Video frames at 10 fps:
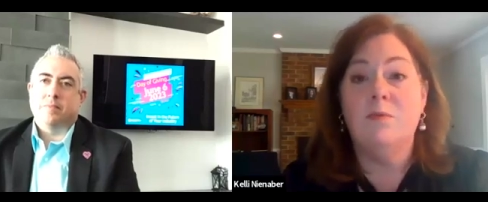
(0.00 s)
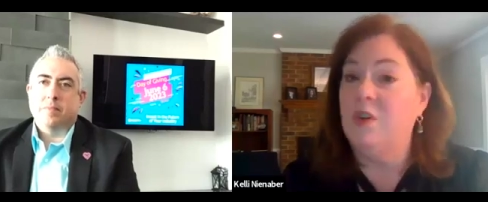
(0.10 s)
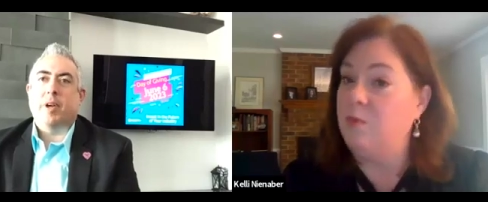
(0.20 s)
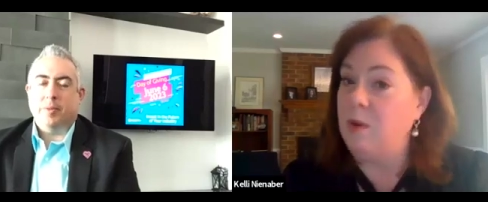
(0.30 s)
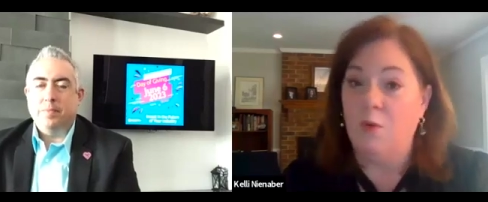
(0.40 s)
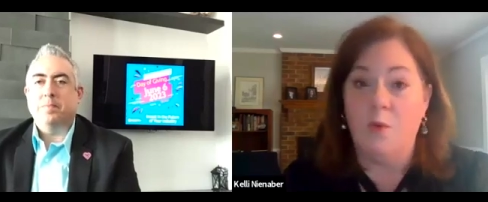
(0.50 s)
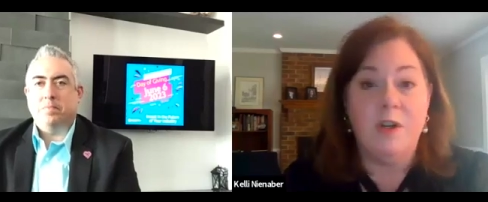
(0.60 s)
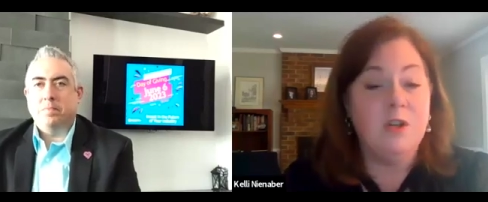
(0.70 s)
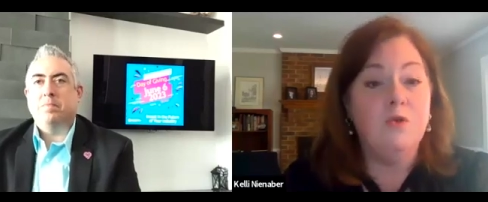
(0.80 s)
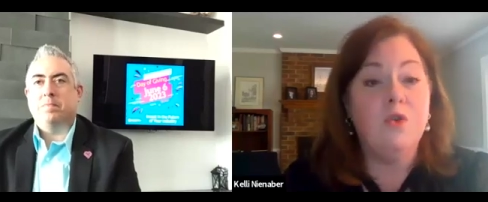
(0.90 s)
Speaker 1: But if people want
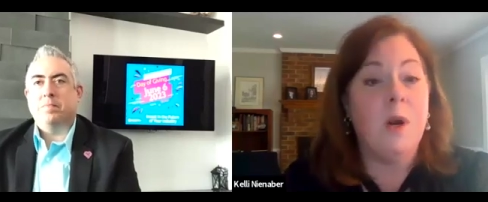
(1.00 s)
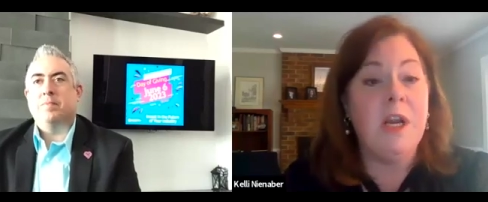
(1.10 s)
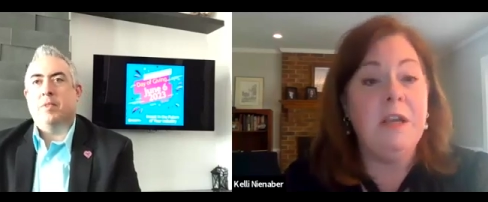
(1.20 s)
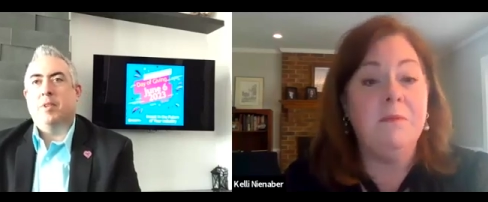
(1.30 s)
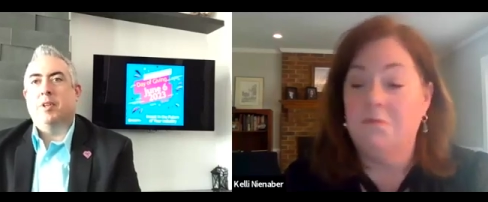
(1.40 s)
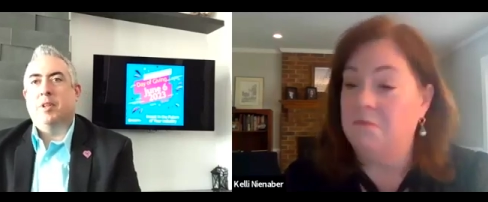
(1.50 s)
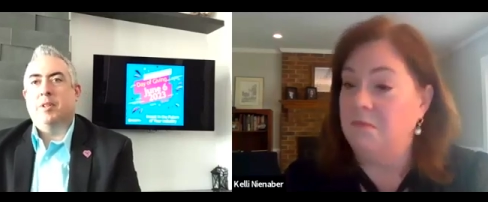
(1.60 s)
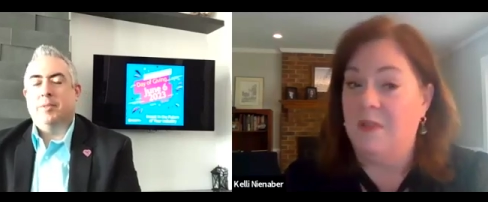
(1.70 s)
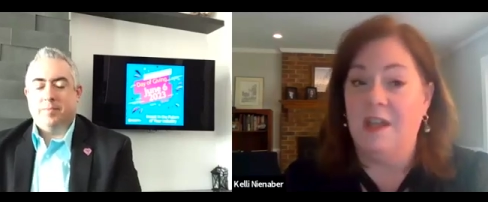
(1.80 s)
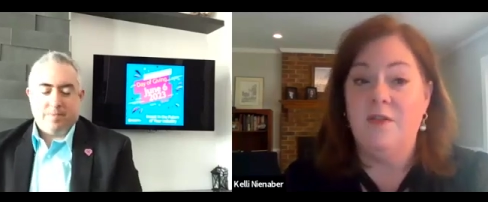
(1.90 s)
to do twenty,
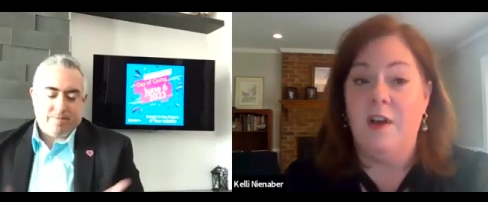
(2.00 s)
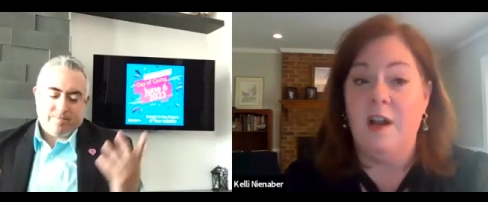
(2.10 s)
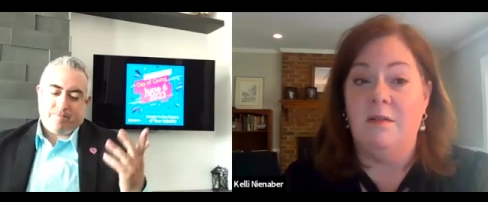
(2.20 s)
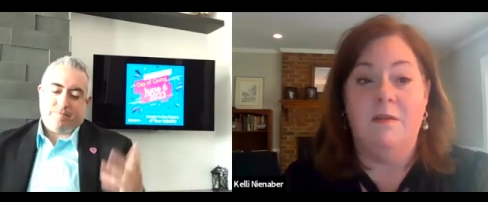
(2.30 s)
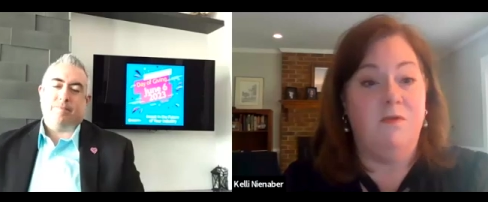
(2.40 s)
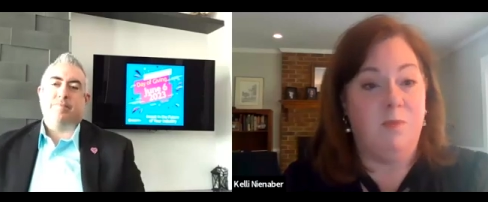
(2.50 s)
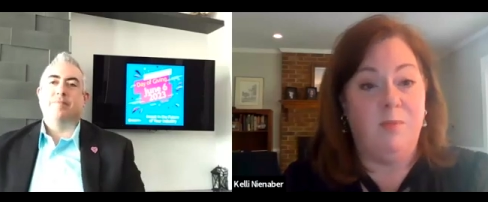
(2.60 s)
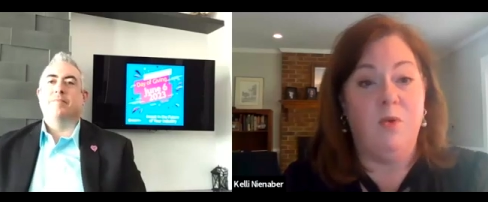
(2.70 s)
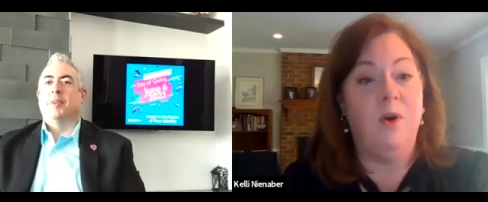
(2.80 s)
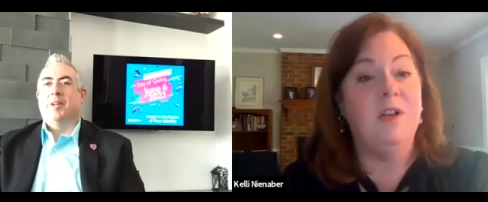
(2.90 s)
that's fine
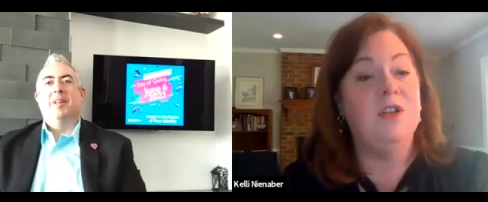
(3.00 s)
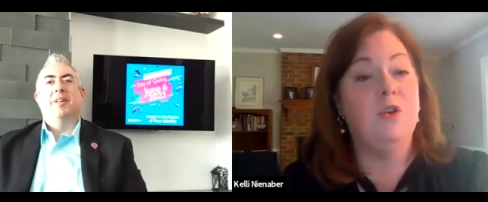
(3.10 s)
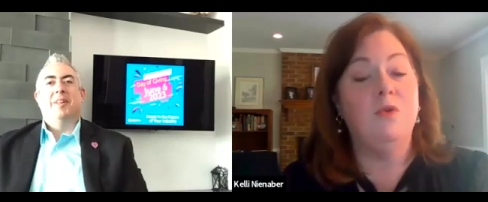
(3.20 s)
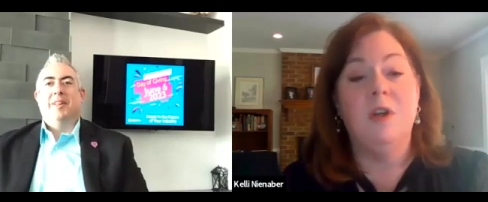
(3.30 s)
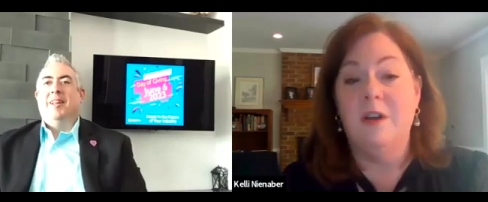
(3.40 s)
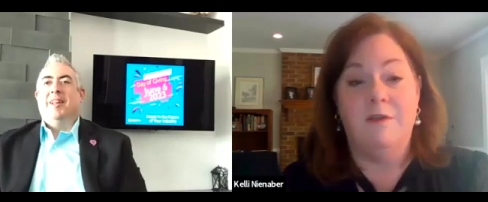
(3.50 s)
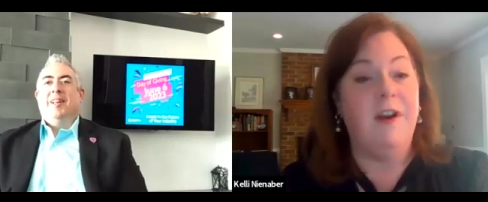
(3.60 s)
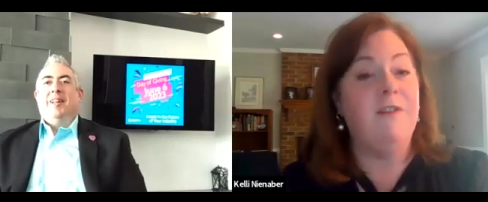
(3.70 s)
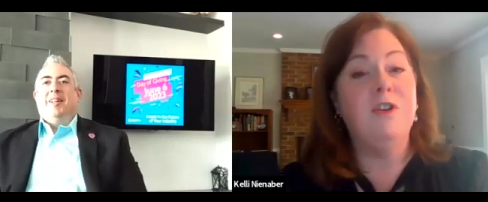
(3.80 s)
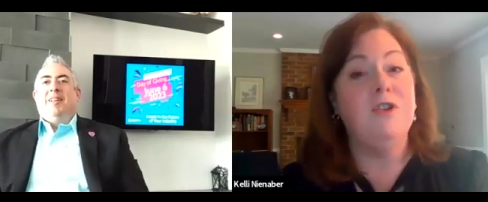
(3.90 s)
people want to do
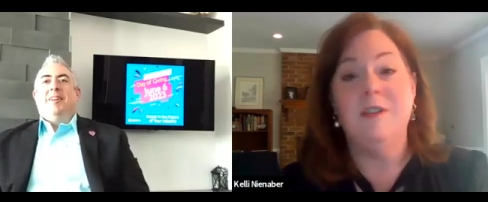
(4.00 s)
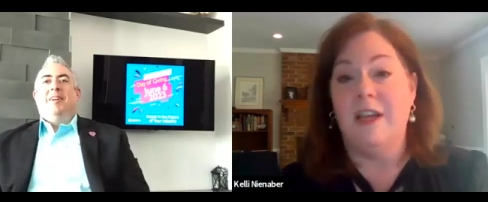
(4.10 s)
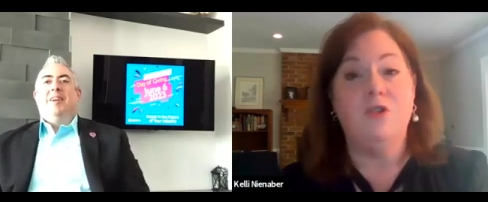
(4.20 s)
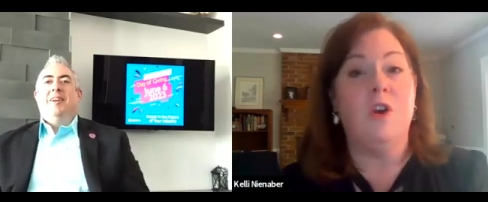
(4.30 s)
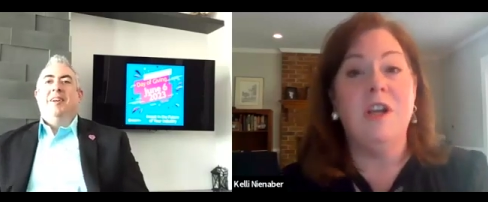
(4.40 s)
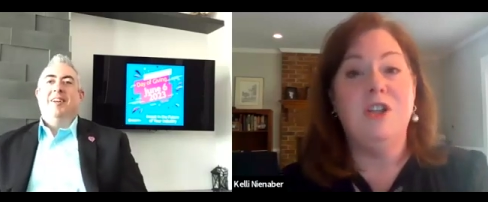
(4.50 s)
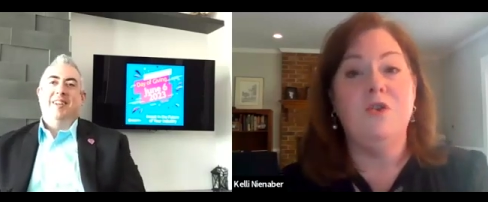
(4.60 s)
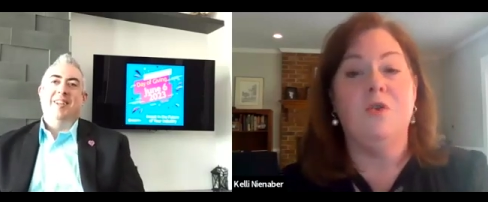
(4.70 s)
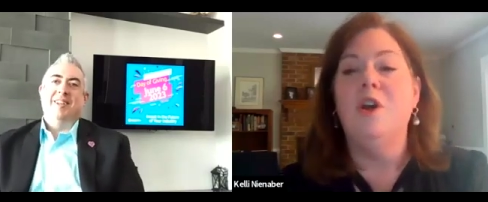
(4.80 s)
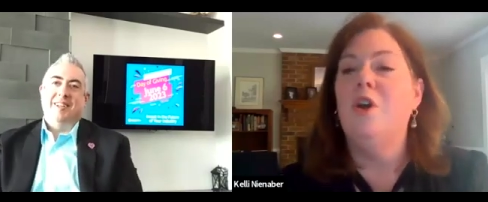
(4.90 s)
500 that's great
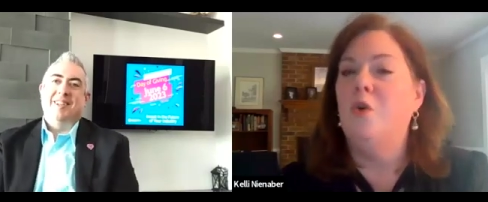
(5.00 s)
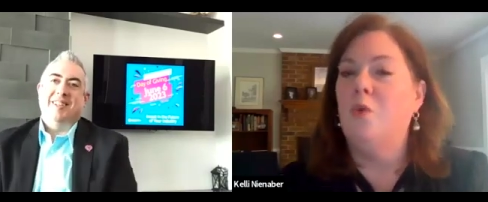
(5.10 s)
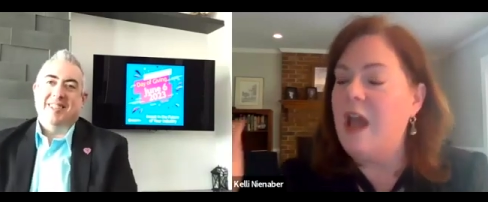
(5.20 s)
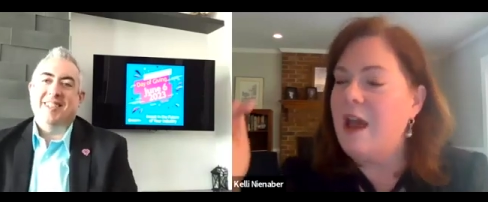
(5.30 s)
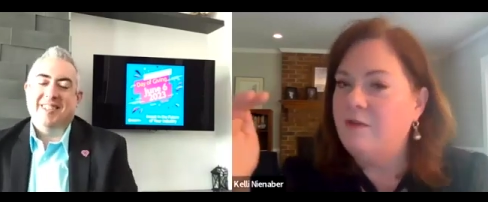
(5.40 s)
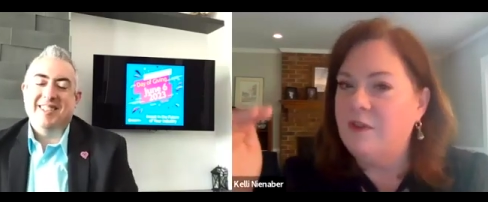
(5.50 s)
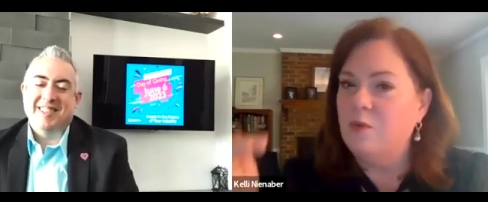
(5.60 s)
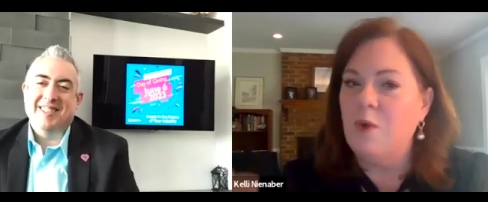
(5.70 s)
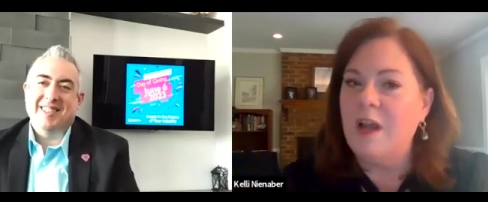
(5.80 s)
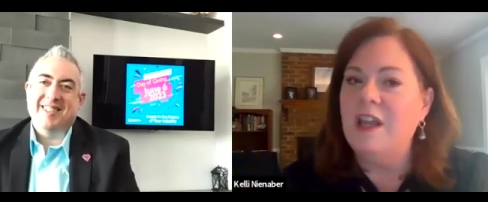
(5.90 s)
too we have
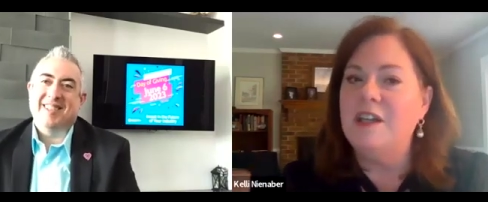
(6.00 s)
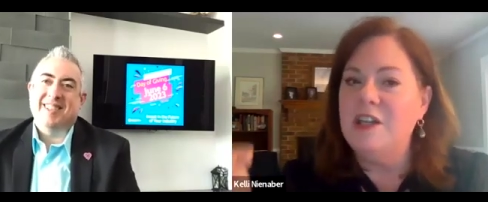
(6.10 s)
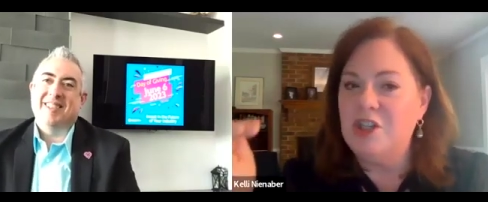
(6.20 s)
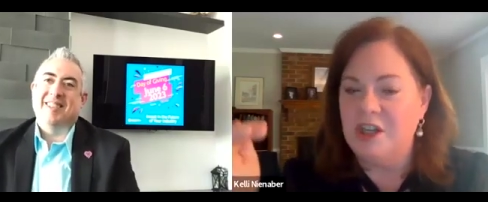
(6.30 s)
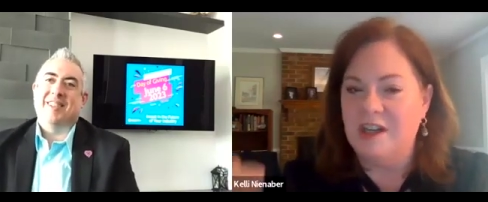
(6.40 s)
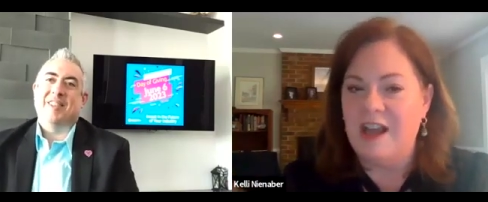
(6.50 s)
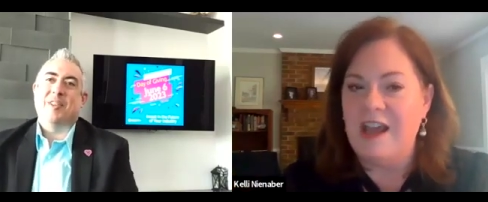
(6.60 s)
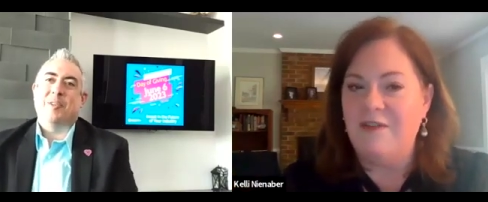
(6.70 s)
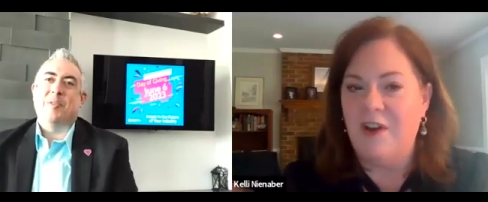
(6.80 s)
recognition at